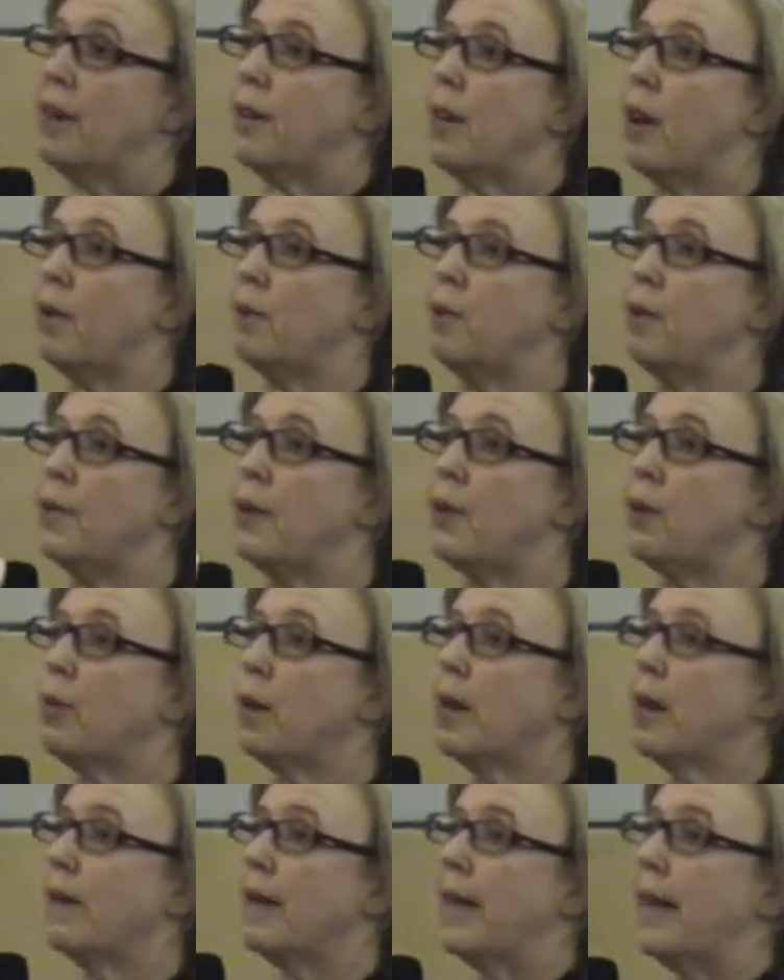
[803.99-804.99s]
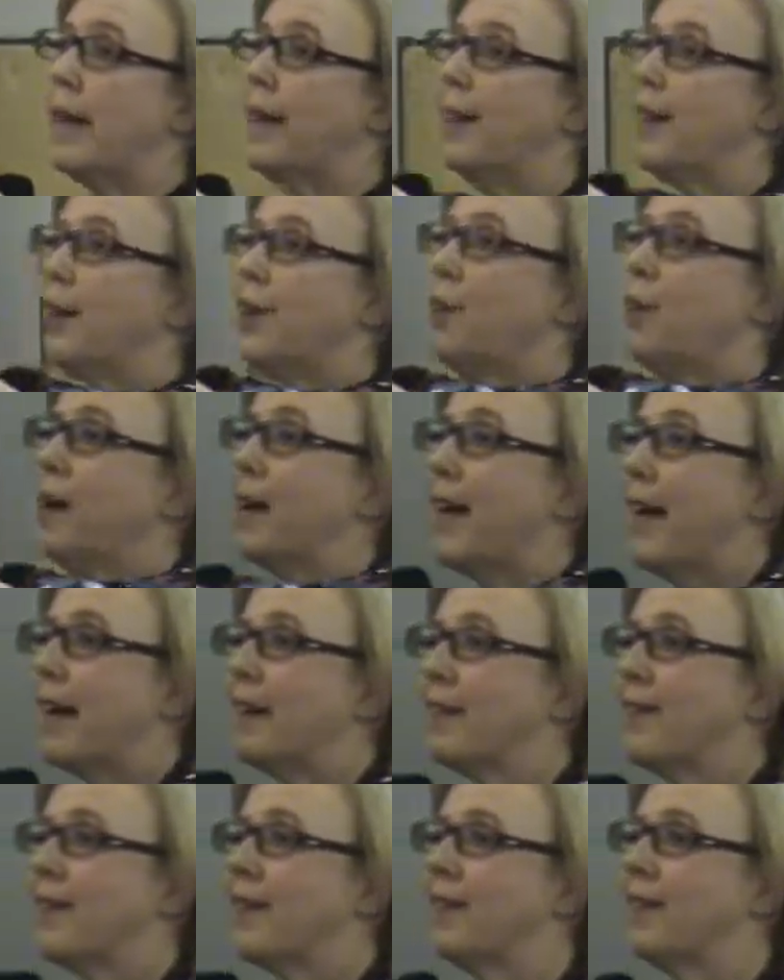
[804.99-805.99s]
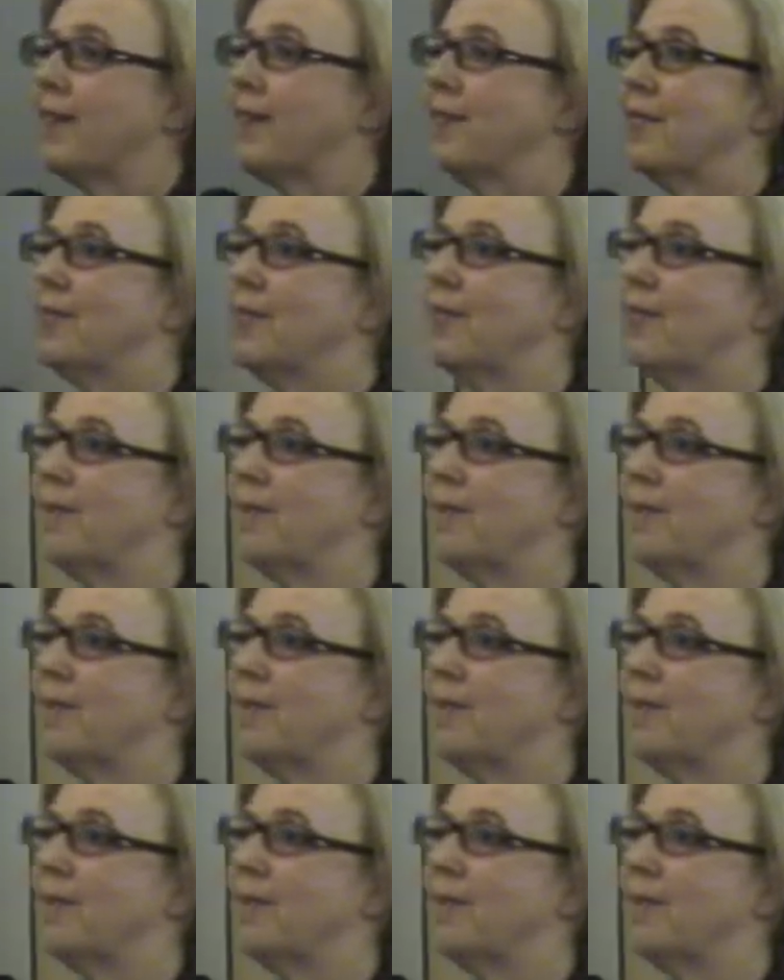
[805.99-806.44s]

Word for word: Now, moving quickly, you are next. Um,